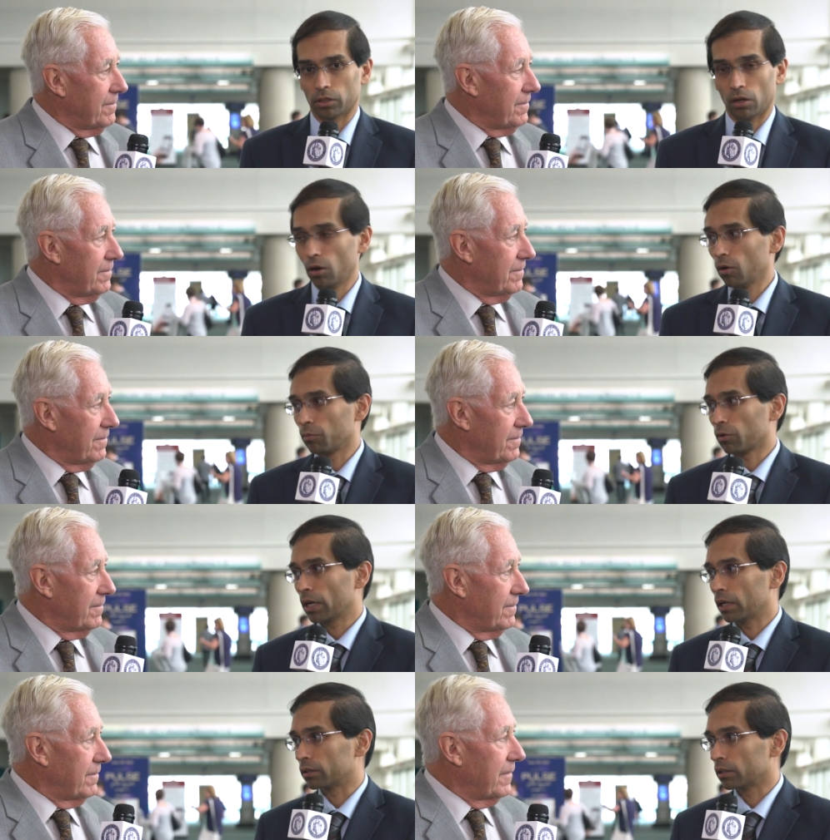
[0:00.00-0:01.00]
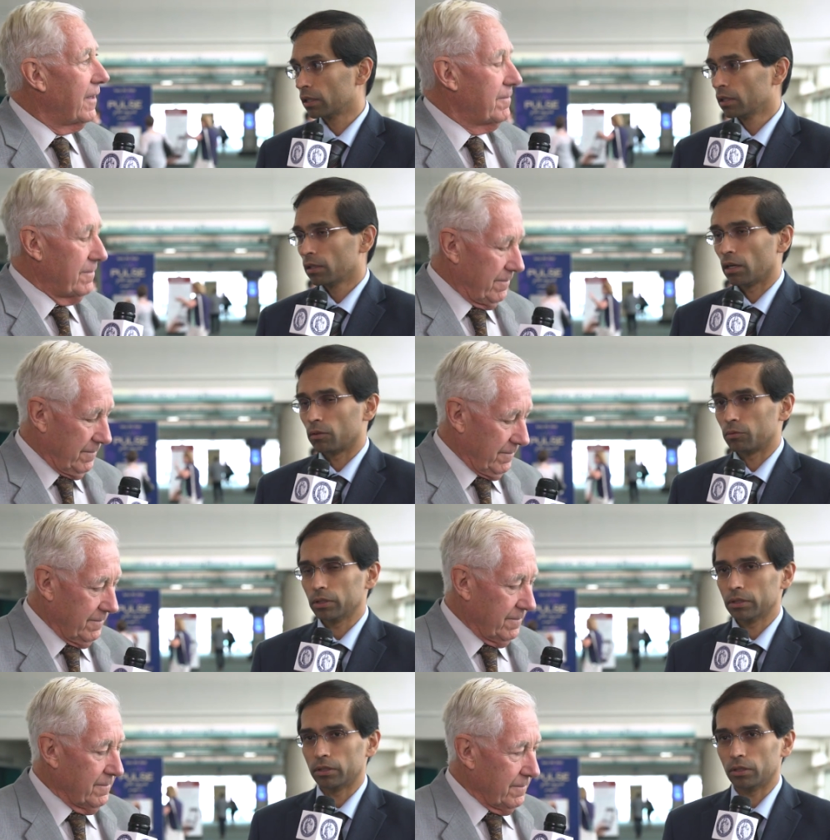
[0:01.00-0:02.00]
Speaker 1: is a home run, uh,
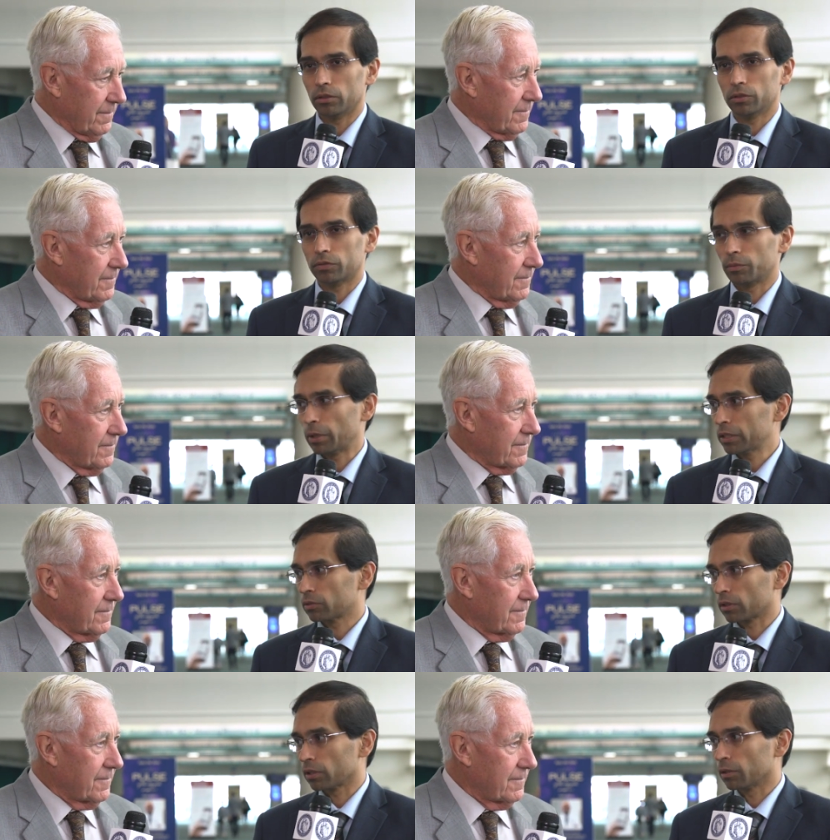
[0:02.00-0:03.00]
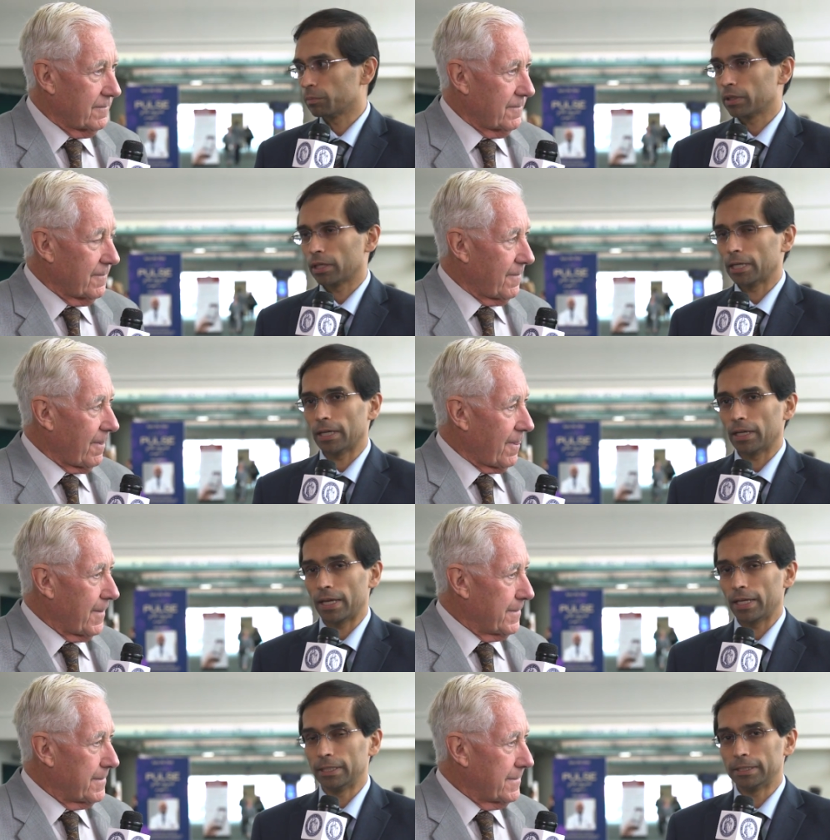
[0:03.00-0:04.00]
really huge for MitraClip. Uh,
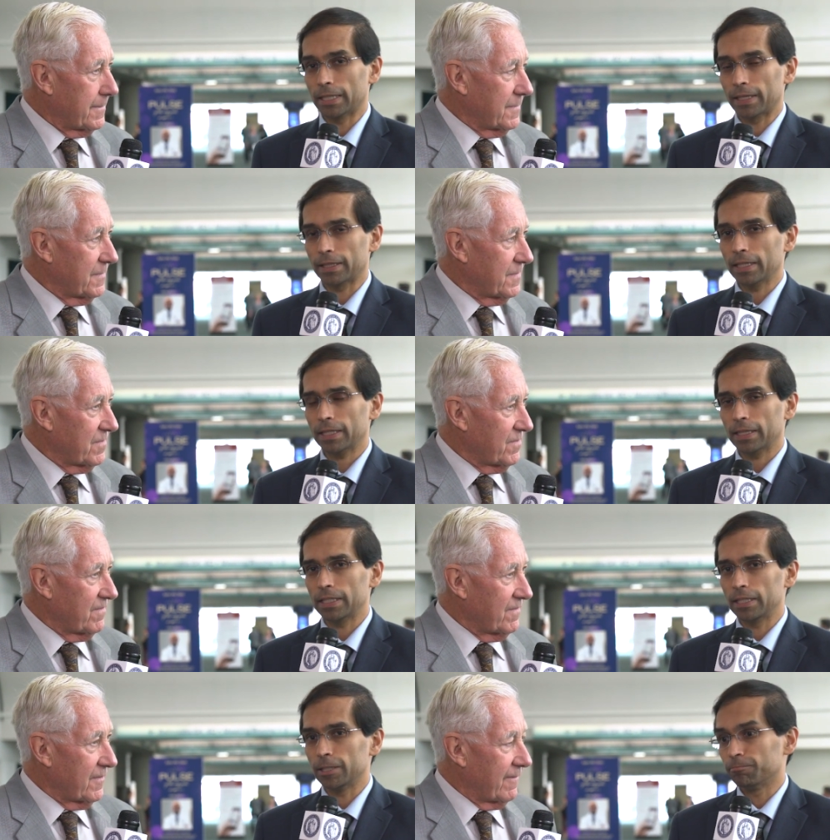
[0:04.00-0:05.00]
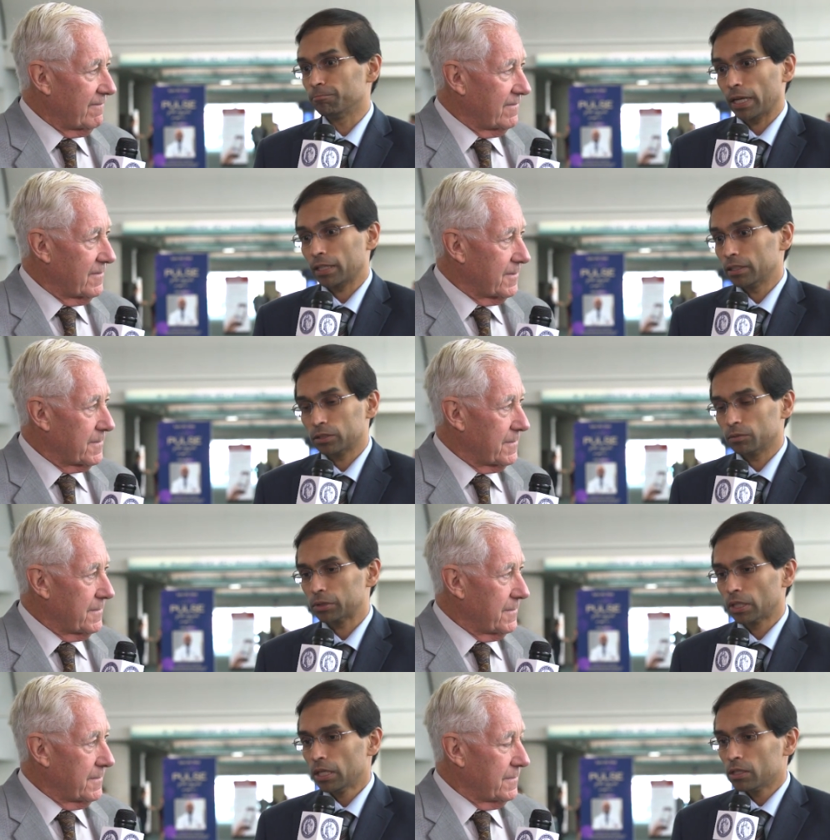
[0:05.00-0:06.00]
and I think the
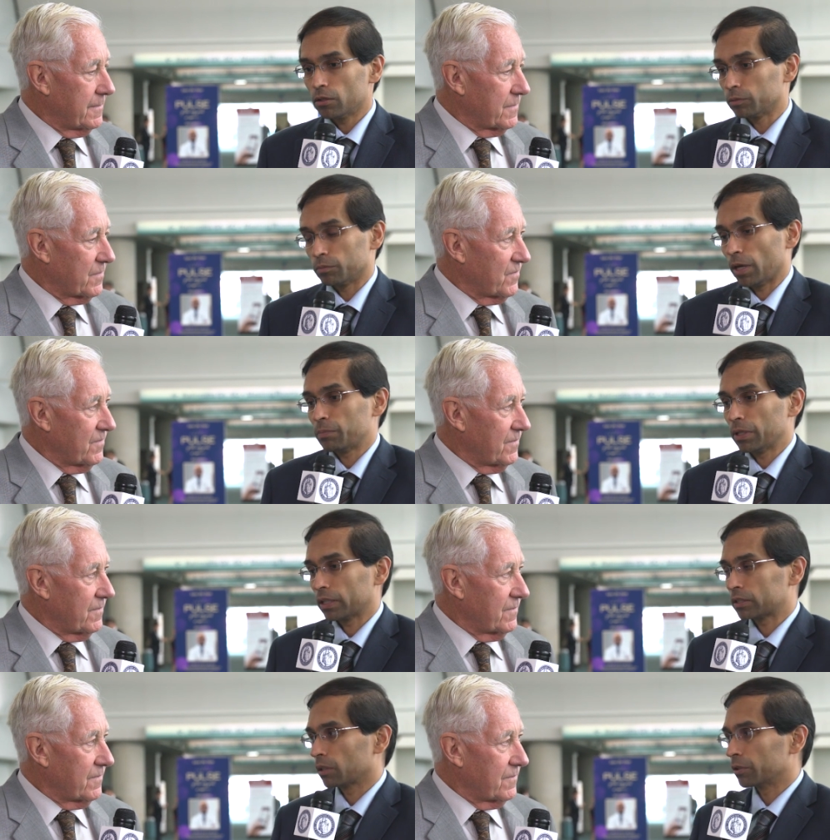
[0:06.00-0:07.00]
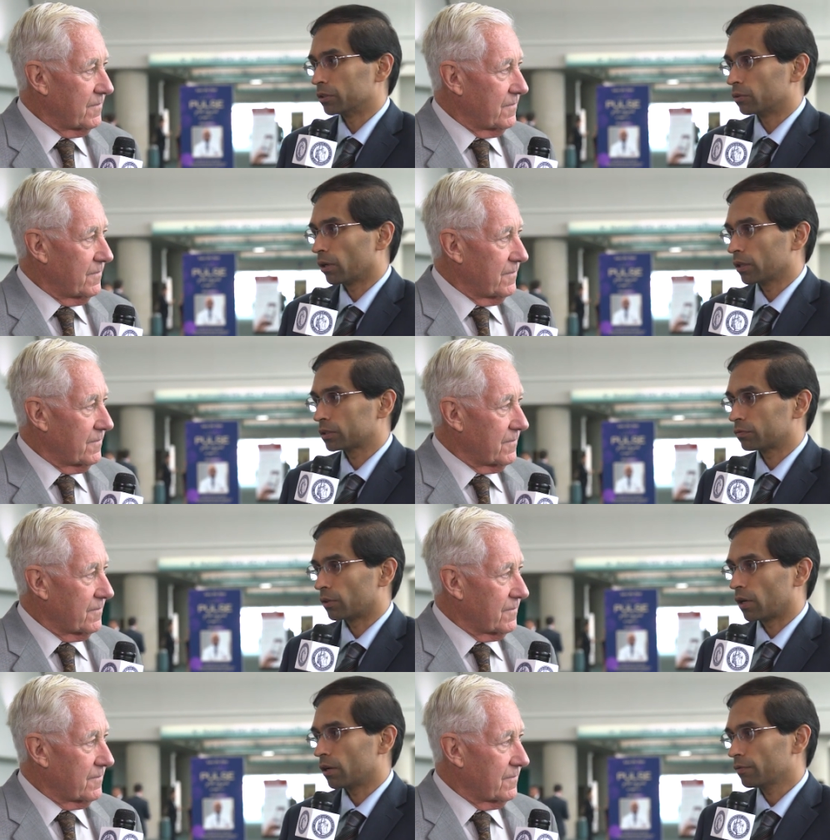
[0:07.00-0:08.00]
mechanisms, you know, it might be like some of the drugs
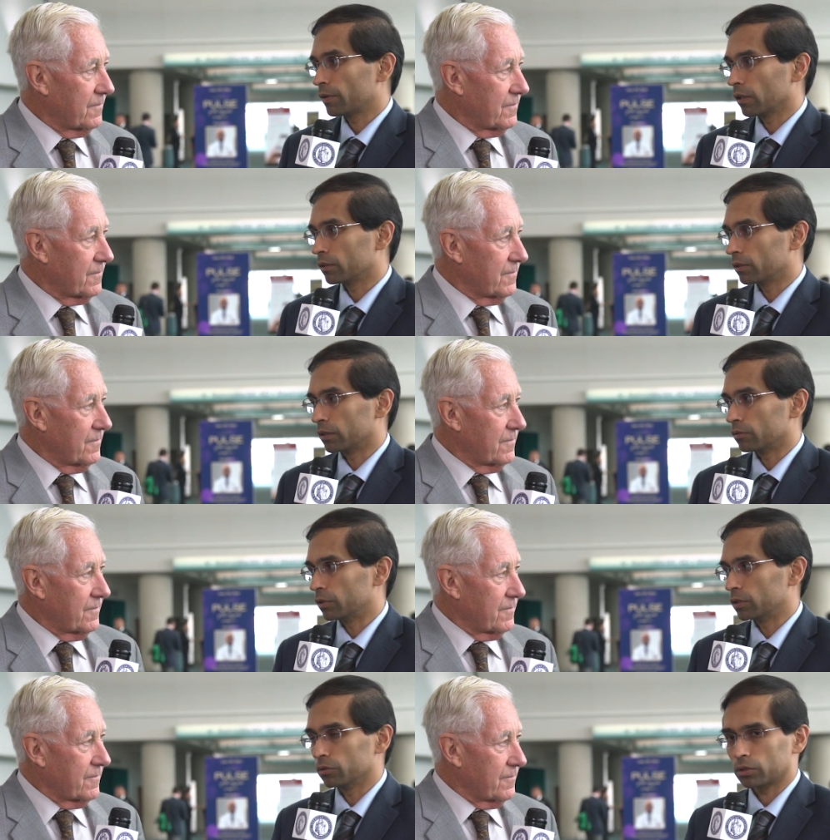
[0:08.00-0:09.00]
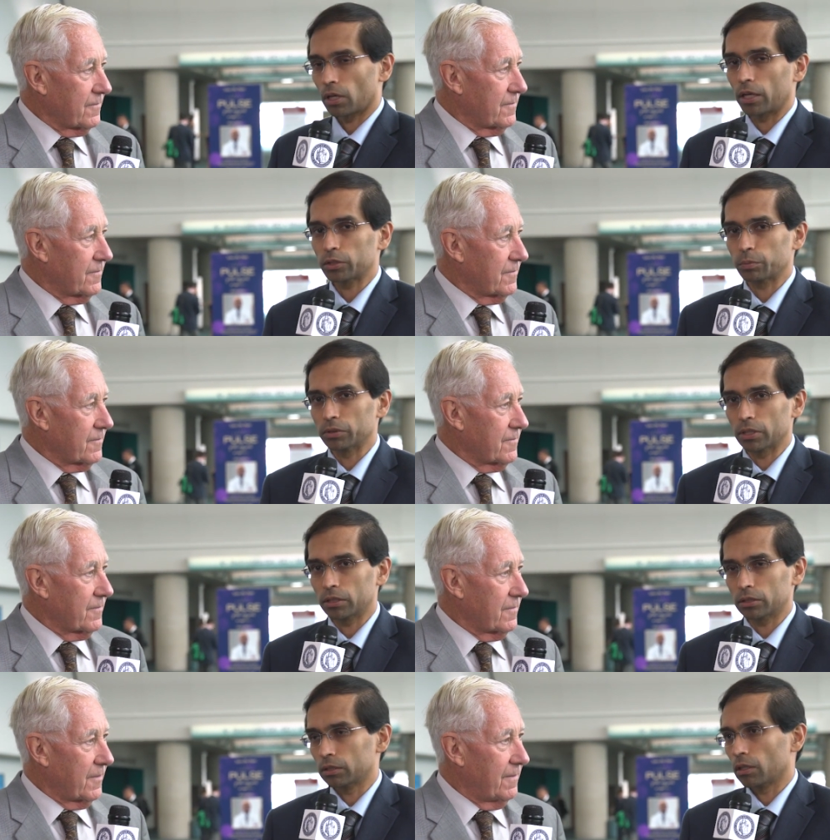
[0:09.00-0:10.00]
for heart failure that reduce
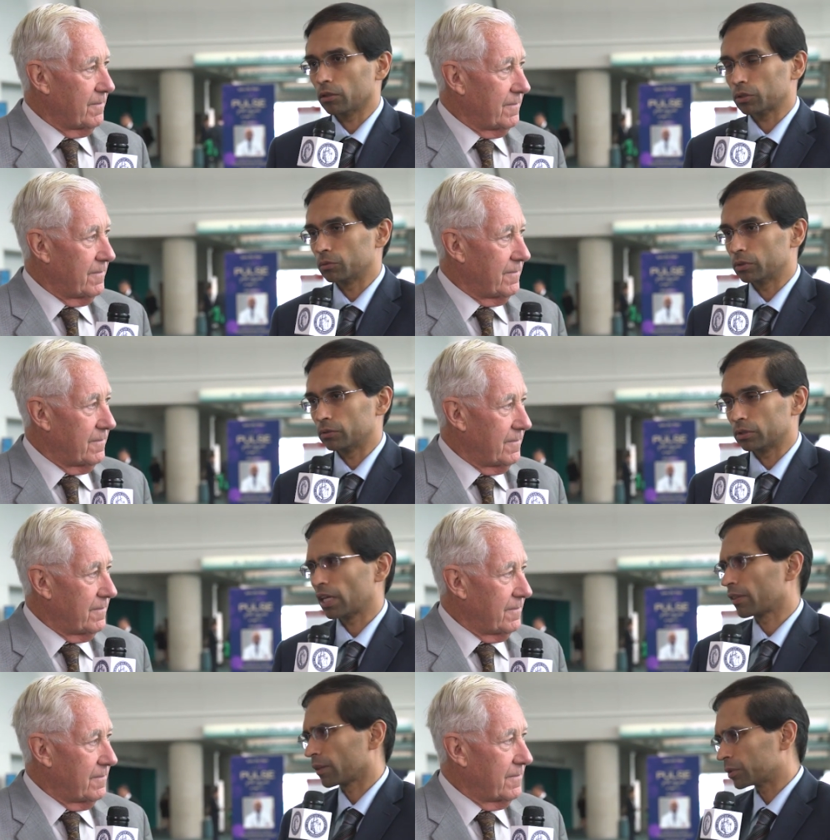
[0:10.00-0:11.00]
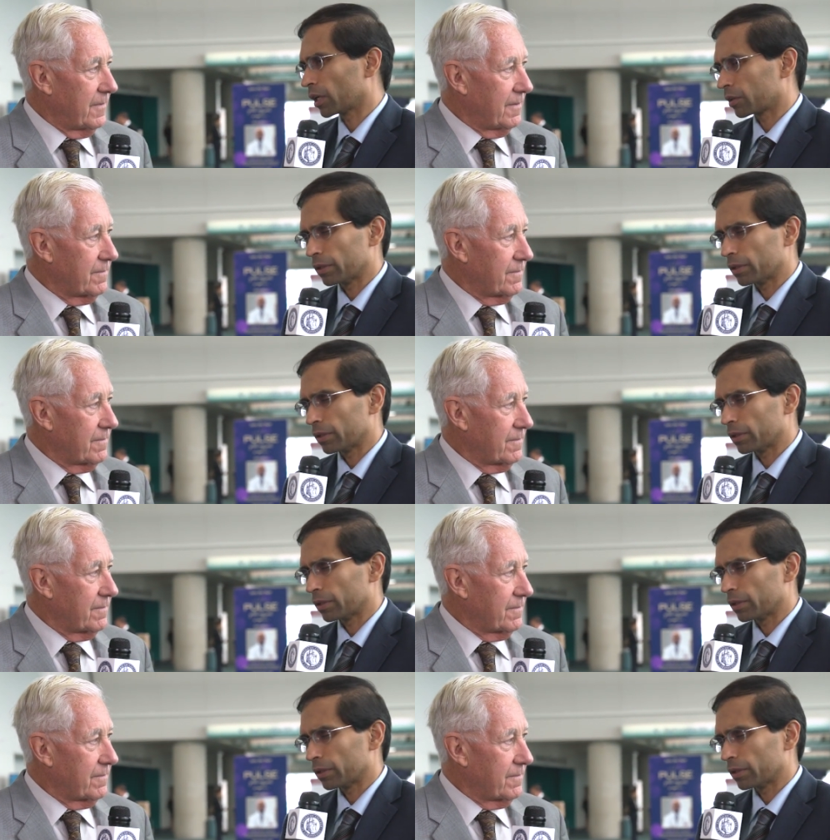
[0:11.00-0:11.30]
hospitalization and also reduce death. I'm talking